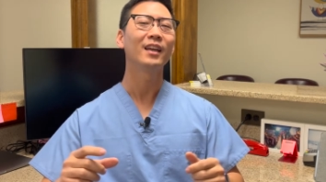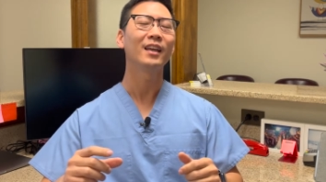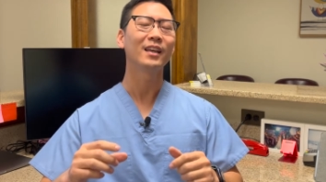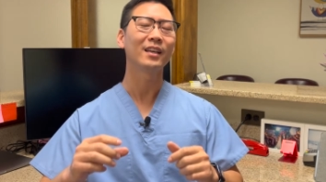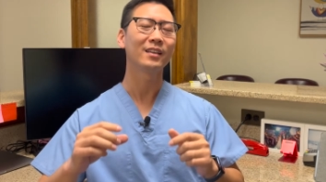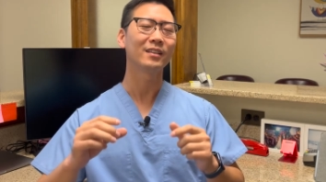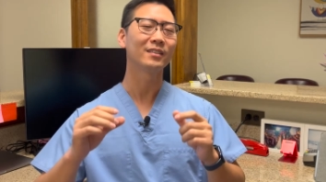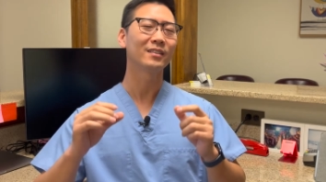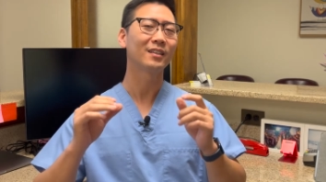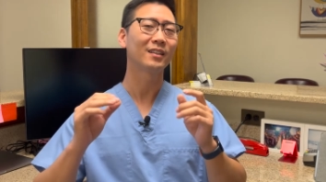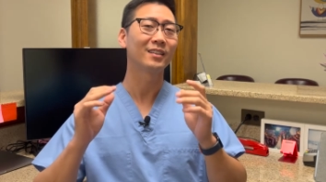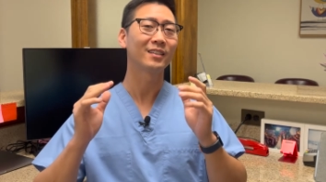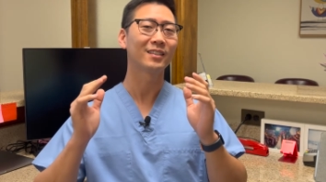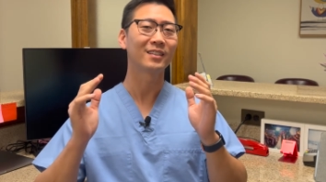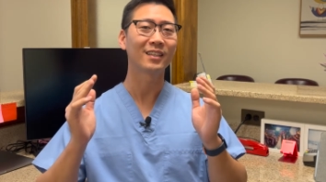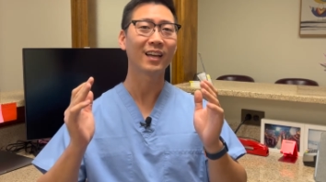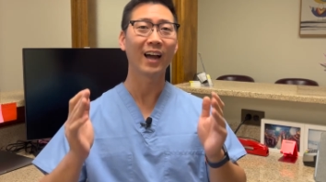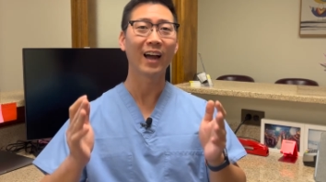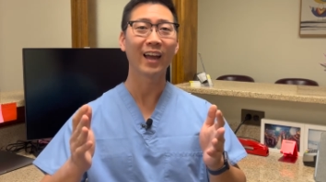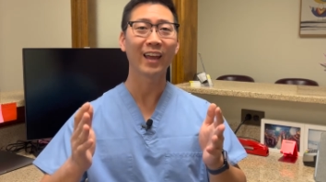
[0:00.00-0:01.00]
is the
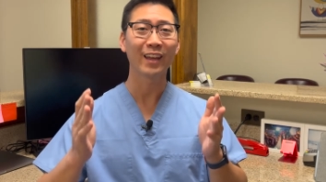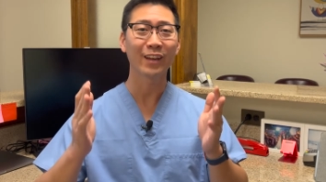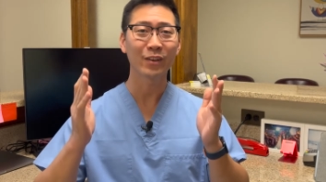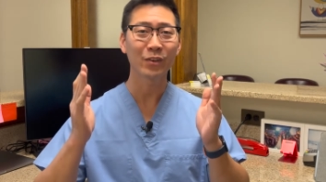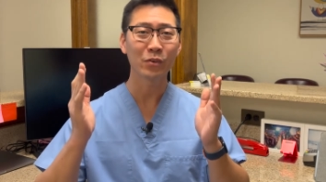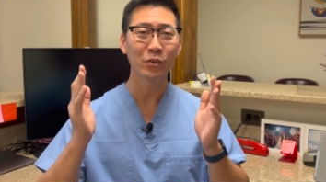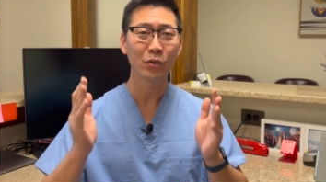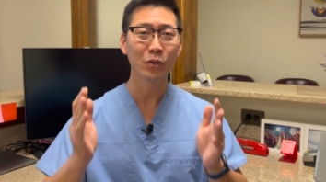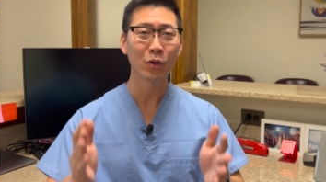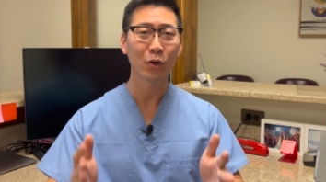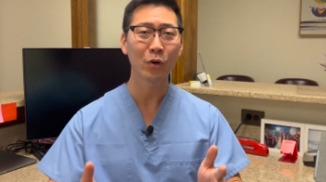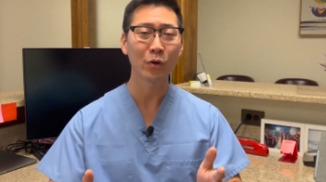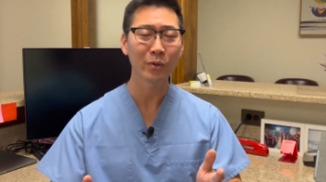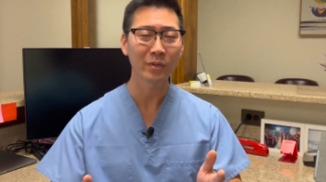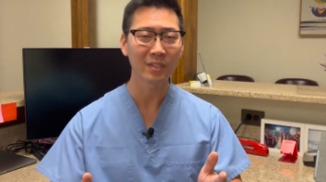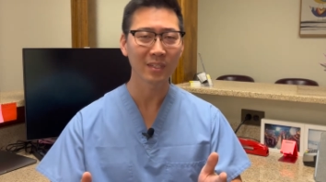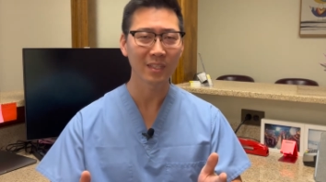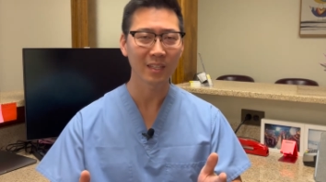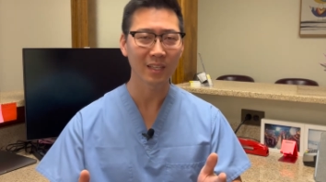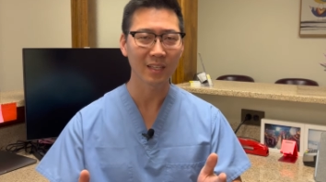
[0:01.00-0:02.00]

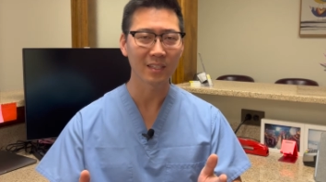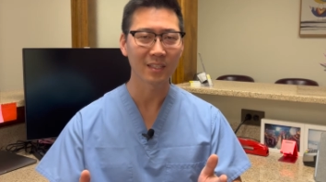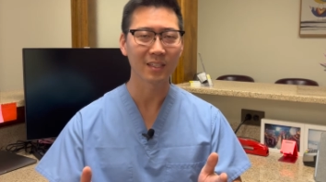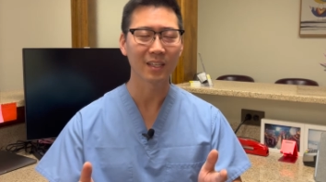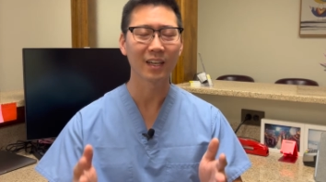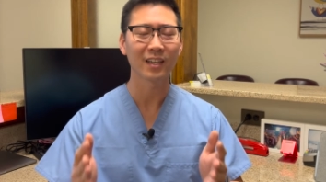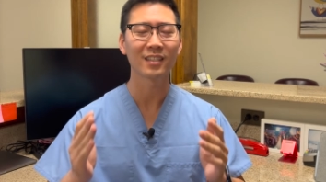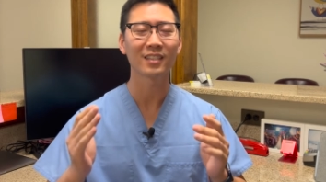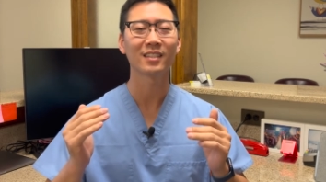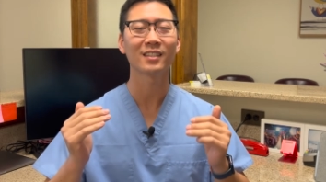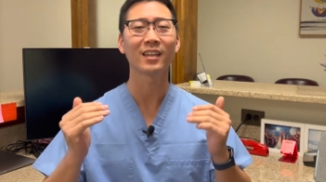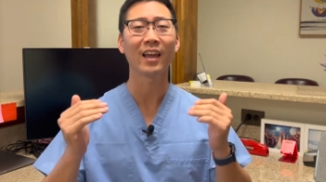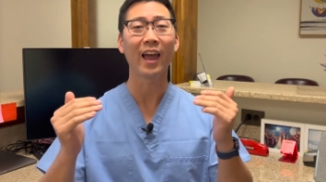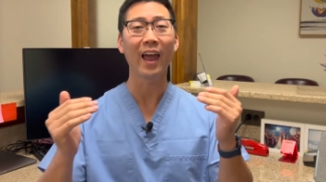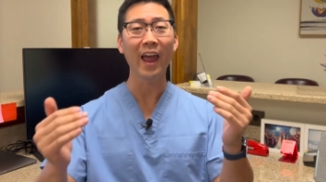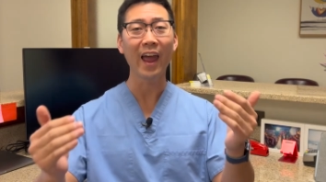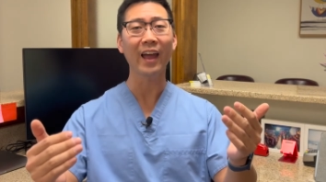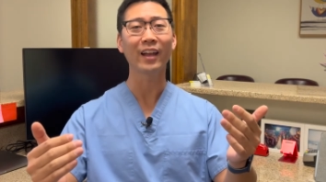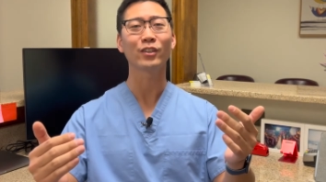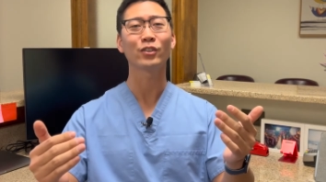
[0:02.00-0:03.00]
diagnosis
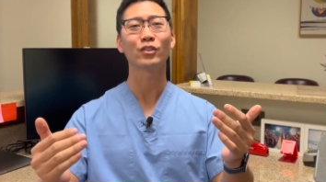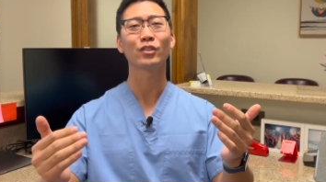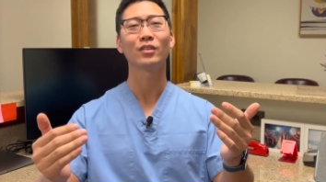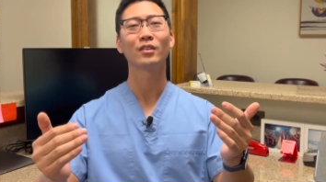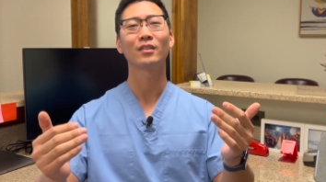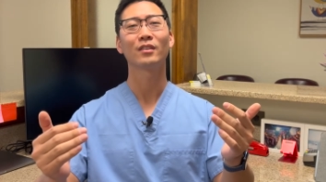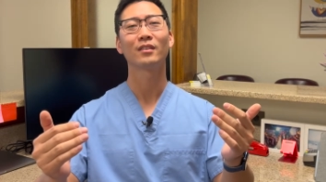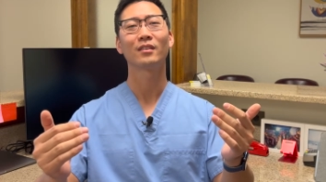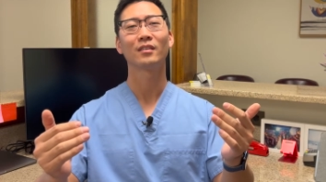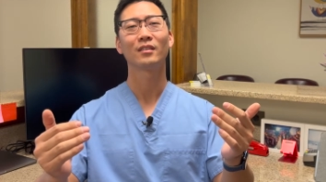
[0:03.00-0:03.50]
attached